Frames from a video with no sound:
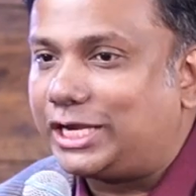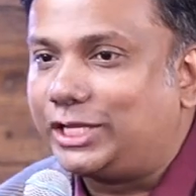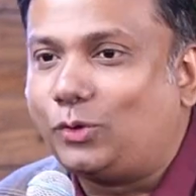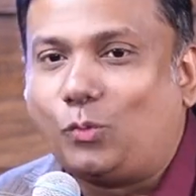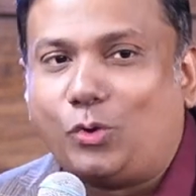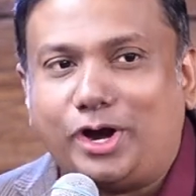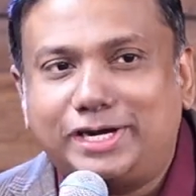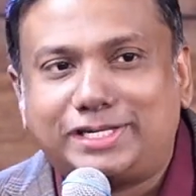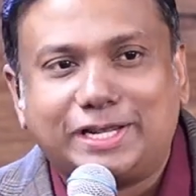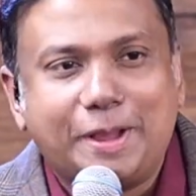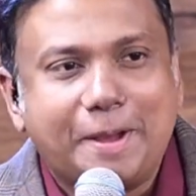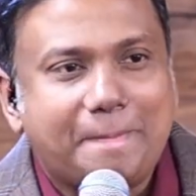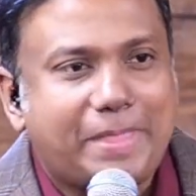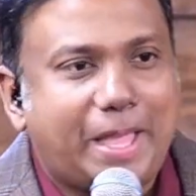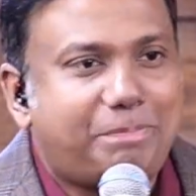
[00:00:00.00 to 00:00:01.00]
and the words
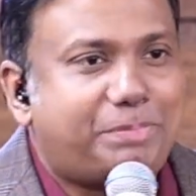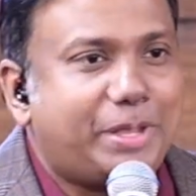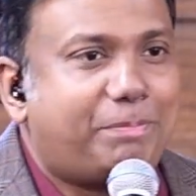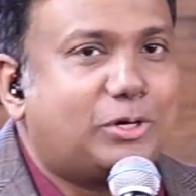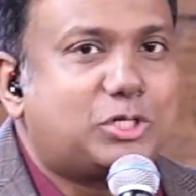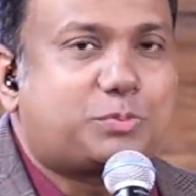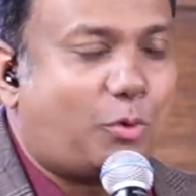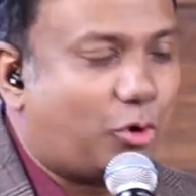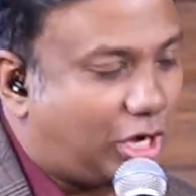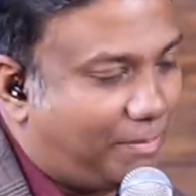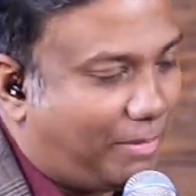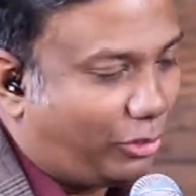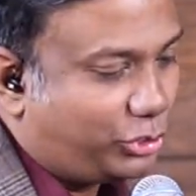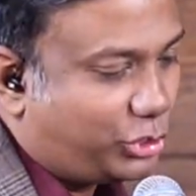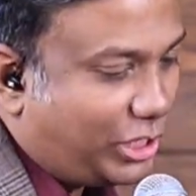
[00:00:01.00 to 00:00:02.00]
that people spoke
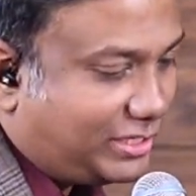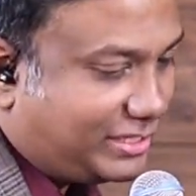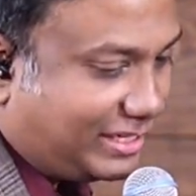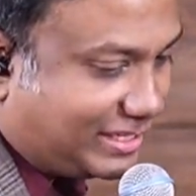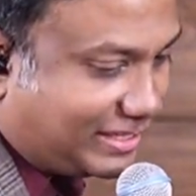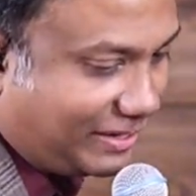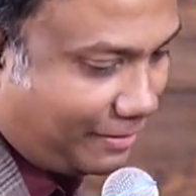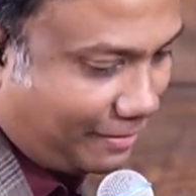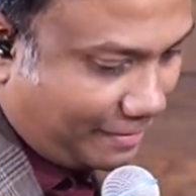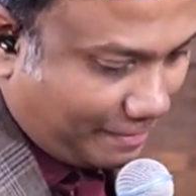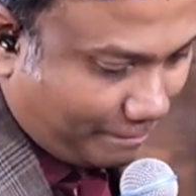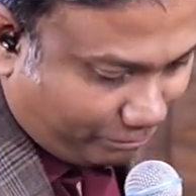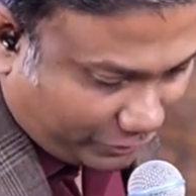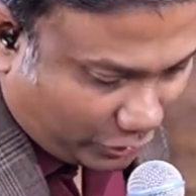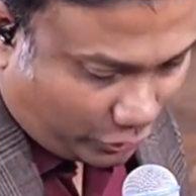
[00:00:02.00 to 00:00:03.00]
about Jesus?
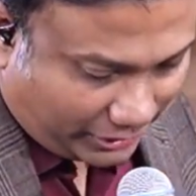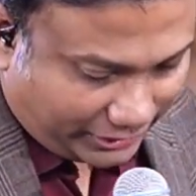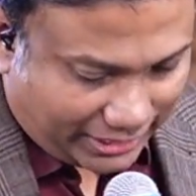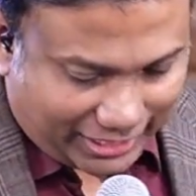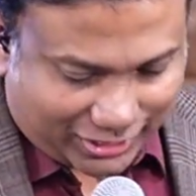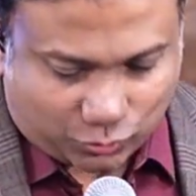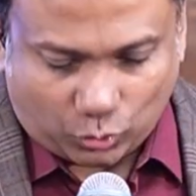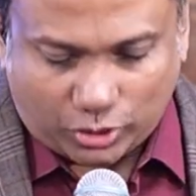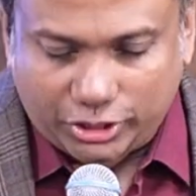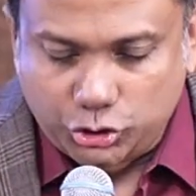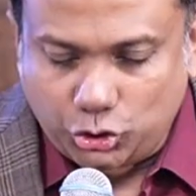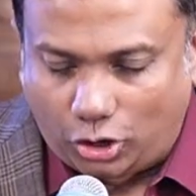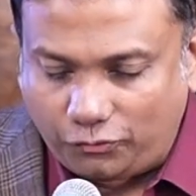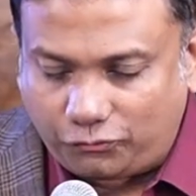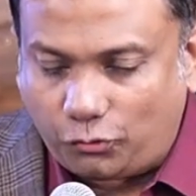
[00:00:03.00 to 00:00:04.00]
Look at the next word.
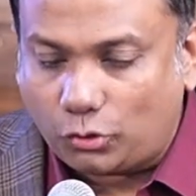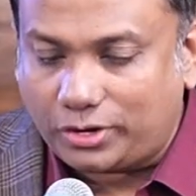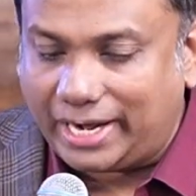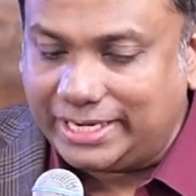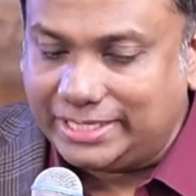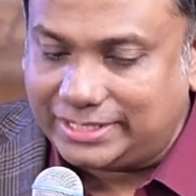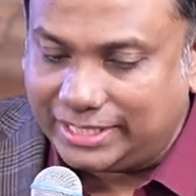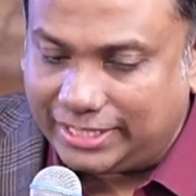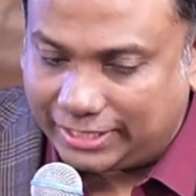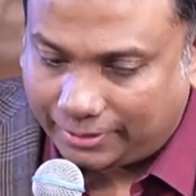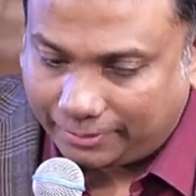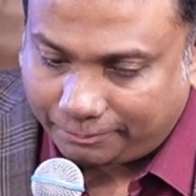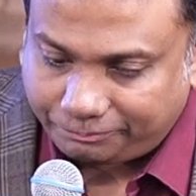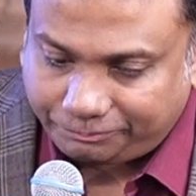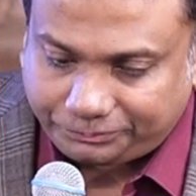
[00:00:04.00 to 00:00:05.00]
John
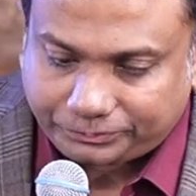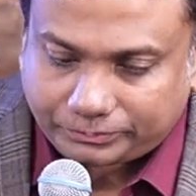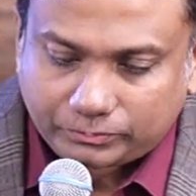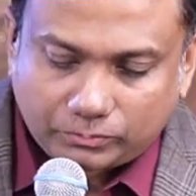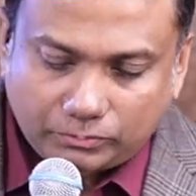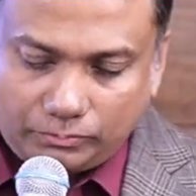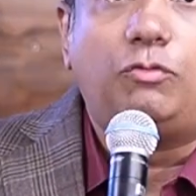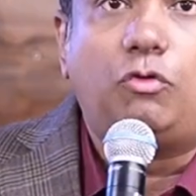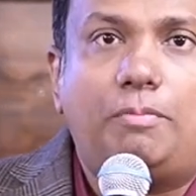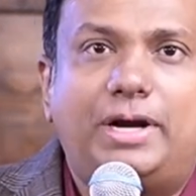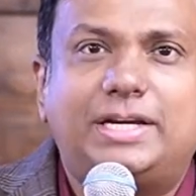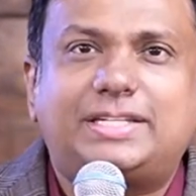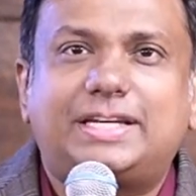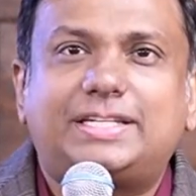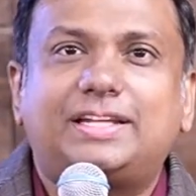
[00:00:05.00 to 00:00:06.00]
4:19. The
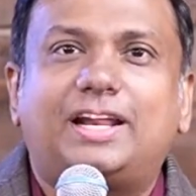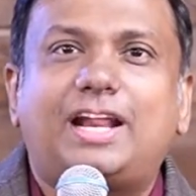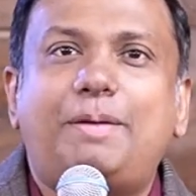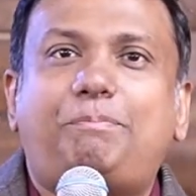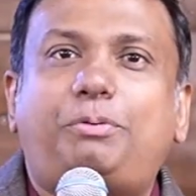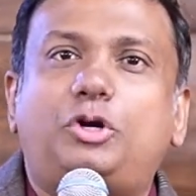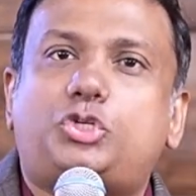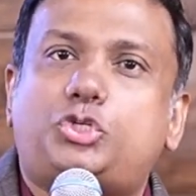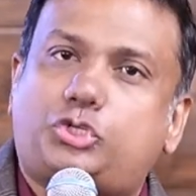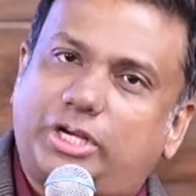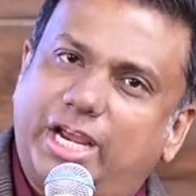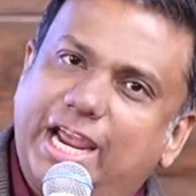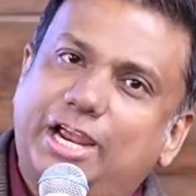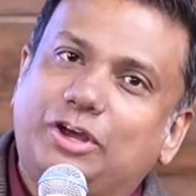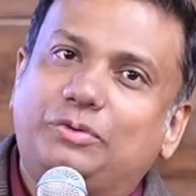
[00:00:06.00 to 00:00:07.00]
woman said, sir, I
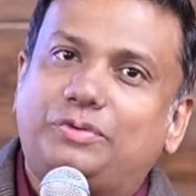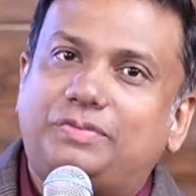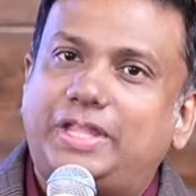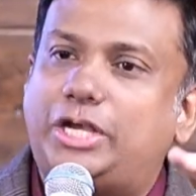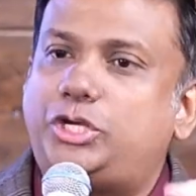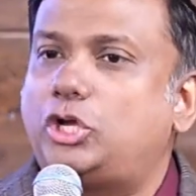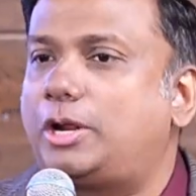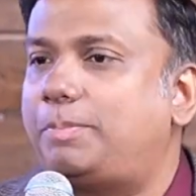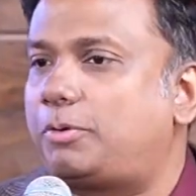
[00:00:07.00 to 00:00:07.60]
perceive that you are a